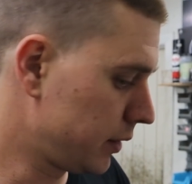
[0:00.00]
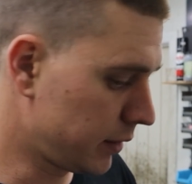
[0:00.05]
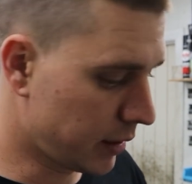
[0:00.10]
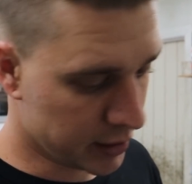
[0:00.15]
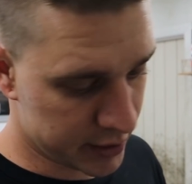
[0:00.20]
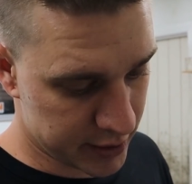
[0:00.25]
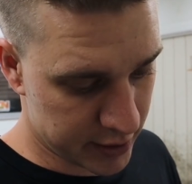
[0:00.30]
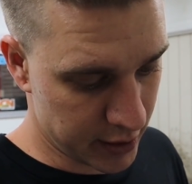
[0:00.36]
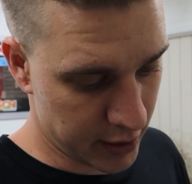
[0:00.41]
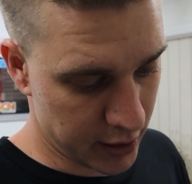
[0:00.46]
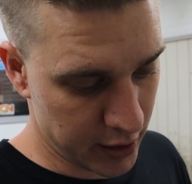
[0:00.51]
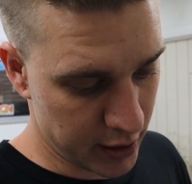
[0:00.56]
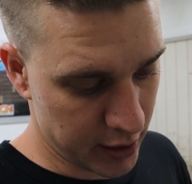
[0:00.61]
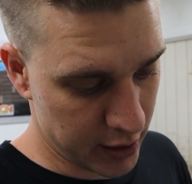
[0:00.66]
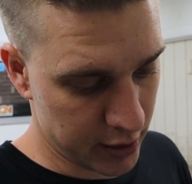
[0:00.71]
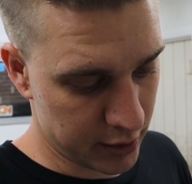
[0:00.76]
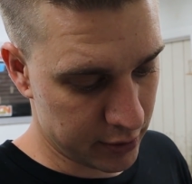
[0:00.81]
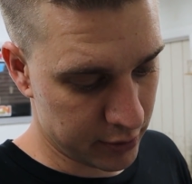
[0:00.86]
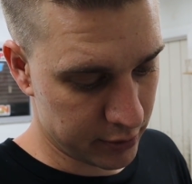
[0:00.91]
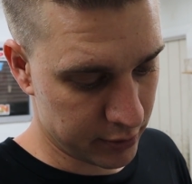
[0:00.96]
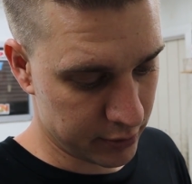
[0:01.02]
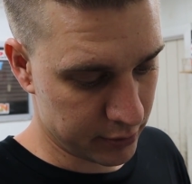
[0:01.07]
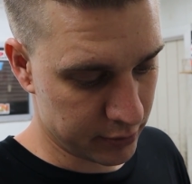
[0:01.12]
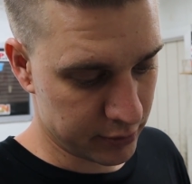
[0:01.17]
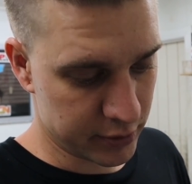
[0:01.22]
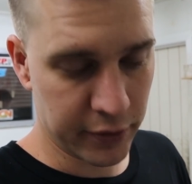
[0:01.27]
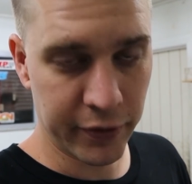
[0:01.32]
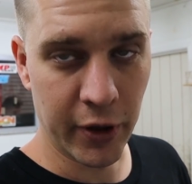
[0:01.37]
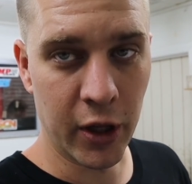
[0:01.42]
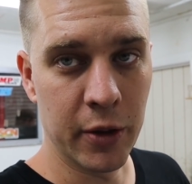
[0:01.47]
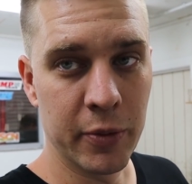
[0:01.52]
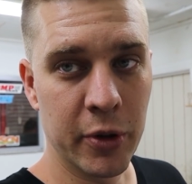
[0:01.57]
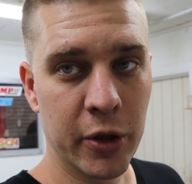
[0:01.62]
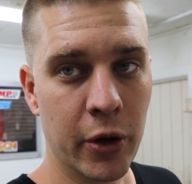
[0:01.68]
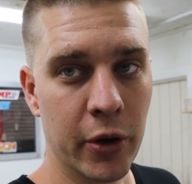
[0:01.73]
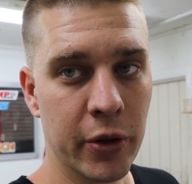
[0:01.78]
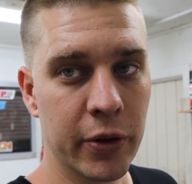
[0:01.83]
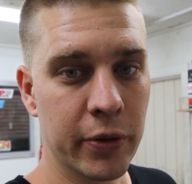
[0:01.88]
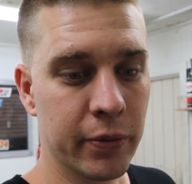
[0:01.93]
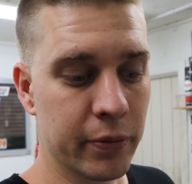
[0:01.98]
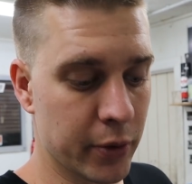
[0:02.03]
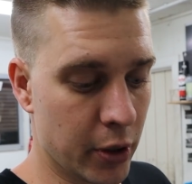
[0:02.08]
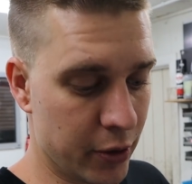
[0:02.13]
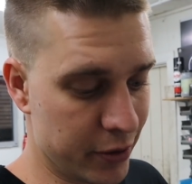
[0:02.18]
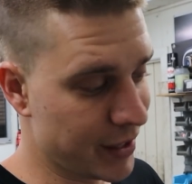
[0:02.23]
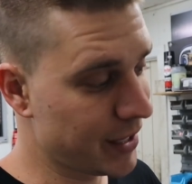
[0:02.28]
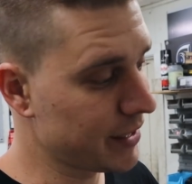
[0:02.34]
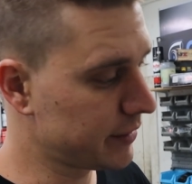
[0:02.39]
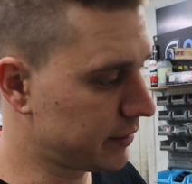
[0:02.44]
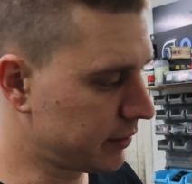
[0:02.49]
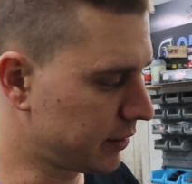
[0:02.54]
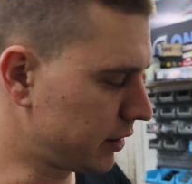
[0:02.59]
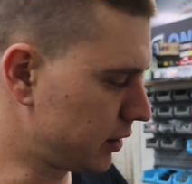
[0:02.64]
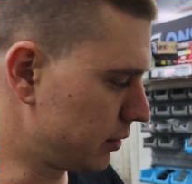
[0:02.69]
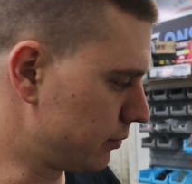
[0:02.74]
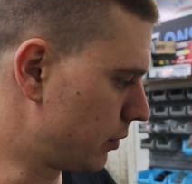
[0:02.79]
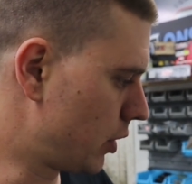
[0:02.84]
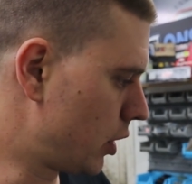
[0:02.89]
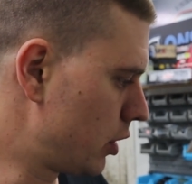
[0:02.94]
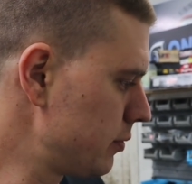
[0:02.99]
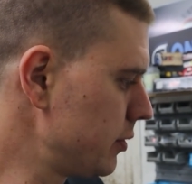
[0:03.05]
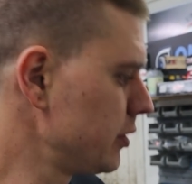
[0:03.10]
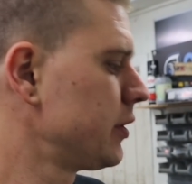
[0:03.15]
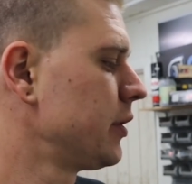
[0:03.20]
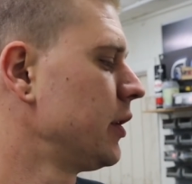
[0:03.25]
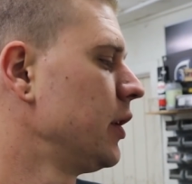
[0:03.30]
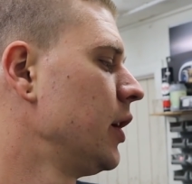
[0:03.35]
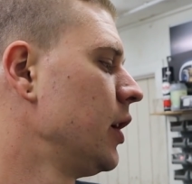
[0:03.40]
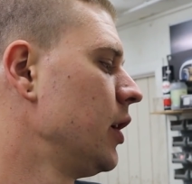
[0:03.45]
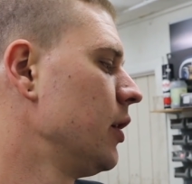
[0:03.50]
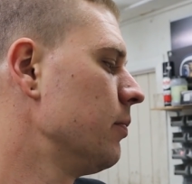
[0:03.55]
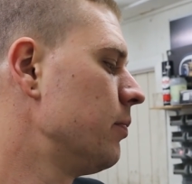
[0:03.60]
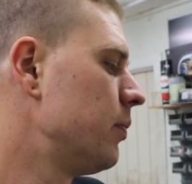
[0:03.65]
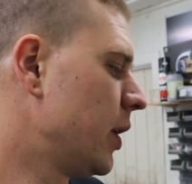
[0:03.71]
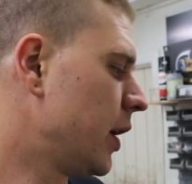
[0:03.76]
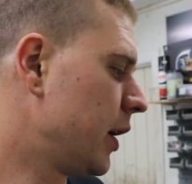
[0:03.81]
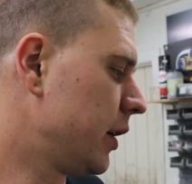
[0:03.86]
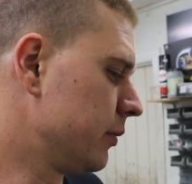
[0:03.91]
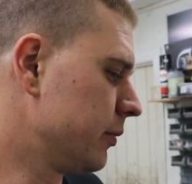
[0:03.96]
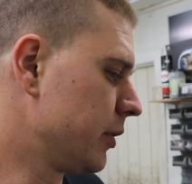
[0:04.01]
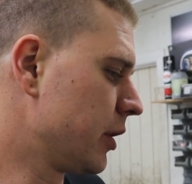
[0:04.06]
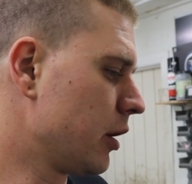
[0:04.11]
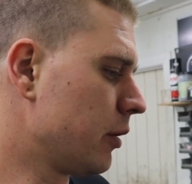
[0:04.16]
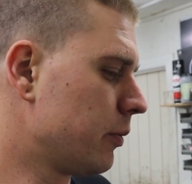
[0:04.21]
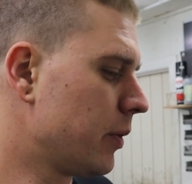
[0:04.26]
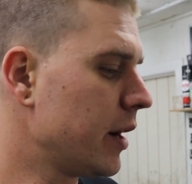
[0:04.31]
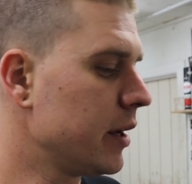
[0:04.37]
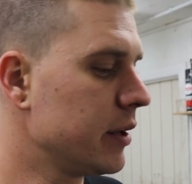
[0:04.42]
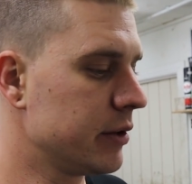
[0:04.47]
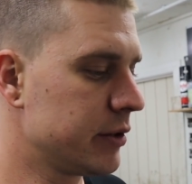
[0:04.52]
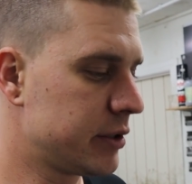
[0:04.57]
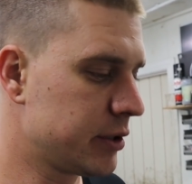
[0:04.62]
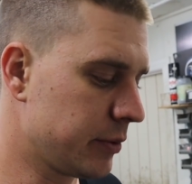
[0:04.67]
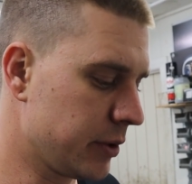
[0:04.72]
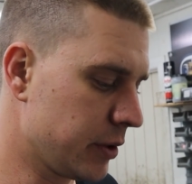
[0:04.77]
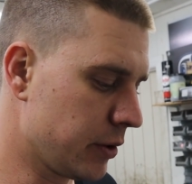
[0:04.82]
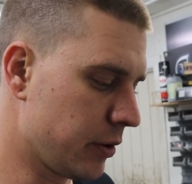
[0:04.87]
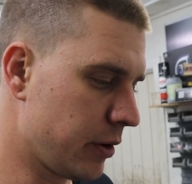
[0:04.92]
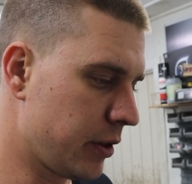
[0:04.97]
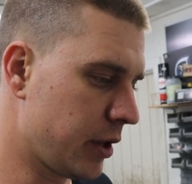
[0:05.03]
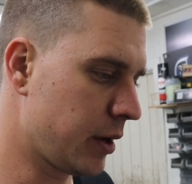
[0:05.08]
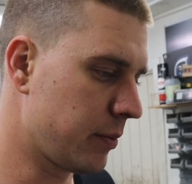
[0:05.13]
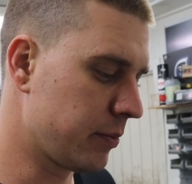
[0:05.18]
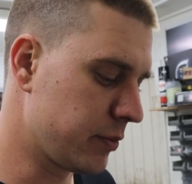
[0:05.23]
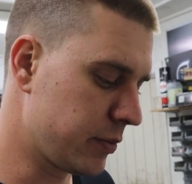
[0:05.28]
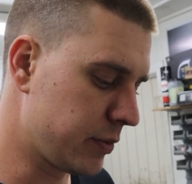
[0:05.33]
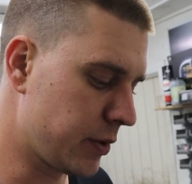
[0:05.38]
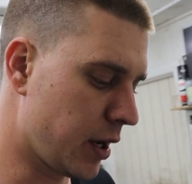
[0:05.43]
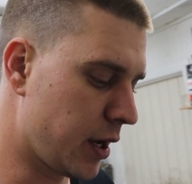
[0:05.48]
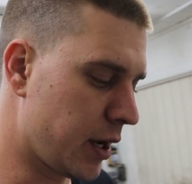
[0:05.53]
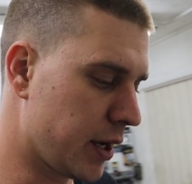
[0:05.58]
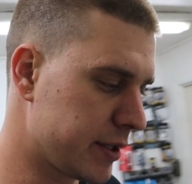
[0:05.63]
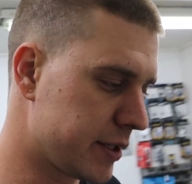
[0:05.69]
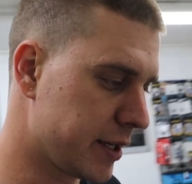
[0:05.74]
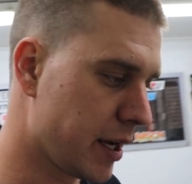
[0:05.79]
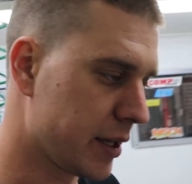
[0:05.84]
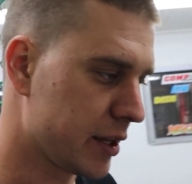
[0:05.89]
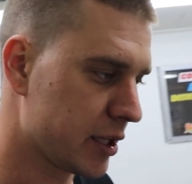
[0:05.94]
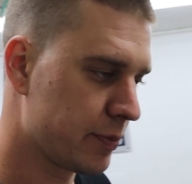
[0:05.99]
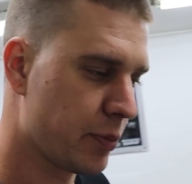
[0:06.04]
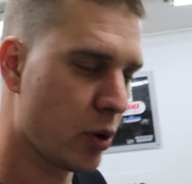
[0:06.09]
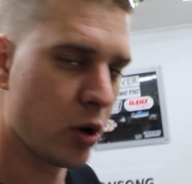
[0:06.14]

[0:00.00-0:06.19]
that's the development on on that at the moment, but we're going to wait until we order them uh, to get this